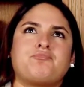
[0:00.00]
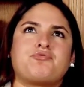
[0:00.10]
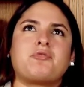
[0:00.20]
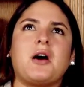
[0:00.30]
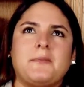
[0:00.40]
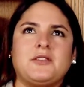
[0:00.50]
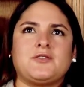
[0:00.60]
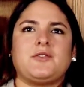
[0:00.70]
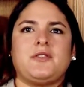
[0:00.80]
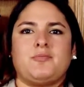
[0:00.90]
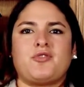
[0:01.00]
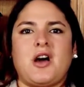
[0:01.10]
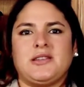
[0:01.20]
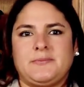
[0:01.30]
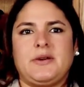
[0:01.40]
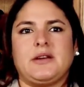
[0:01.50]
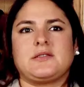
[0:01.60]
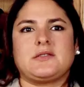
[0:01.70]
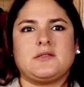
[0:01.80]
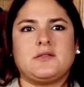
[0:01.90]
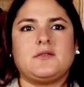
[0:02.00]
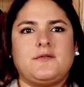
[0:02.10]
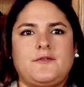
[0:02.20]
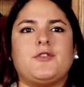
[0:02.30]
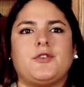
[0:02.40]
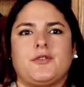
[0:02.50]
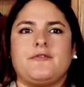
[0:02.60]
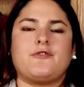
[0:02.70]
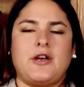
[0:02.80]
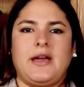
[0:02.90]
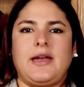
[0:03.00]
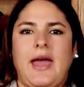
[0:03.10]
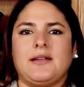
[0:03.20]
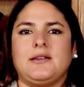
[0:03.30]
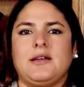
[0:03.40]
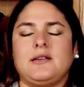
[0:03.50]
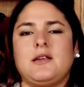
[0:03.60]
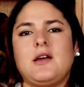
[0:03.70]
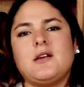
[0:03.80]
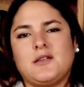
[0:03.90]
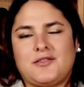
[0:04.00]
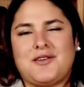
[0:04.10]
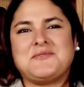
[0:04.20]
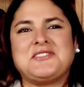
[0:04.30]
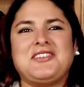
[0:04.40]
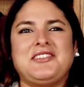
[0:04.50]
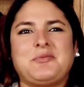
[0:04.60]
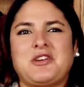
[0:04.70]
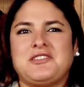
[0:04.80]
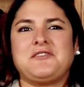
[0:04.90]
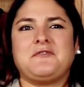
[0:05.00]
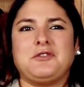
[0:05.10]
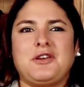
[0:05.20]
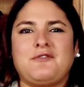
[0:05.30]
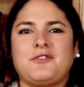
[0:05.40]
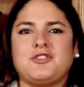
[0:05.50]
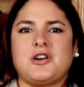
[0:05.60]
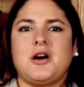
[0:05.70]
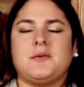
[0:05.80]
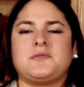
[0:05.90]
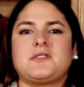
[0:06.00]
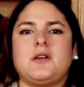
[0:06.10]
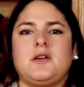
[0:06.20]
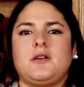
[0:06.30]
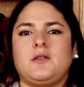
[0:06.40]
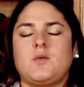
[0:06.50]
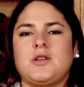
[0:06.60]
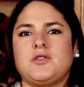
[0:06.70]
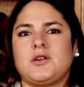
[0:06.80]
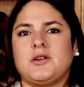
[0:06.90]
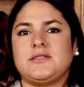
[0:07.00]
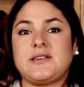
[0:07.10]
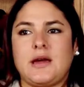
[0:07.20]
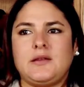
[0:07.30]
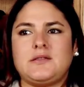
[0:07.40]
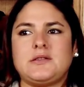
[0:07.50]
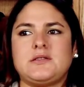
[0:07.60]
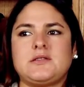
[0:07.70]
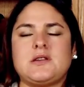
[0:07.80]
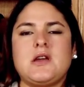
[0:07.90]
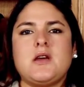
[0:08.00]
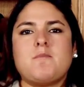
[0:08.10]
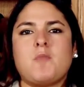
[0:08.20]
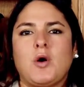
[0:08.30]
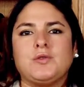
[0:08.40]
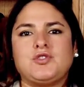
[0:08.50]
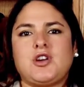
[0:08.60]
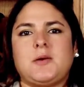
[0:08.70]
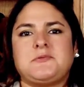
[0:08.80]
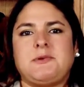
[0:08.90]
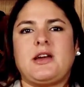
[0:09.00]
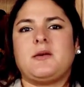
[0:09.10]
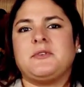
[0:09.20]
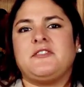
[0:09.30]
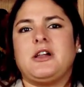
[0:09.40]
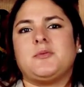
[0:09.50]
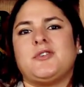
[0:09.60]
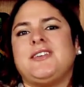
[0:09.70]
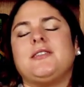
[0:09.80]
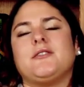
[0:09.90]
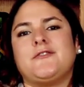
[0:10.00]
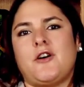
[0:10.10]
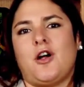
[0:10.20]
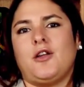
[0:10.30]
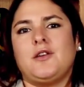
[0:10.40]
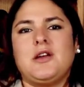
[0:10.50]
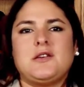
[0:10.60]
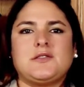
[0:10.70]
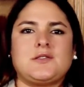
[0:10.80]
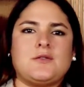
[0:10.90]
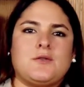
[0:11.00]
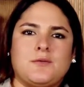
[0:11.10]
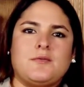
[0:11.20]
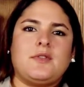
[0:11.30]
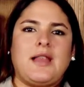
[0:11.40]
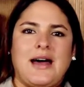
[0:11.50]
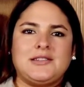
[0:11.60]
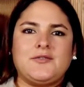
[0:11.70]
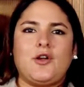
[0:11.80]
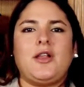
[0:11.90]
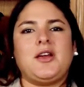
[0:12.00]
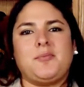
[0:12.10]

promise or the prospect for a candidate. So I'm still in the process of looking for jobs. When you're a scientist, most jobs become available in the fall. So last fall I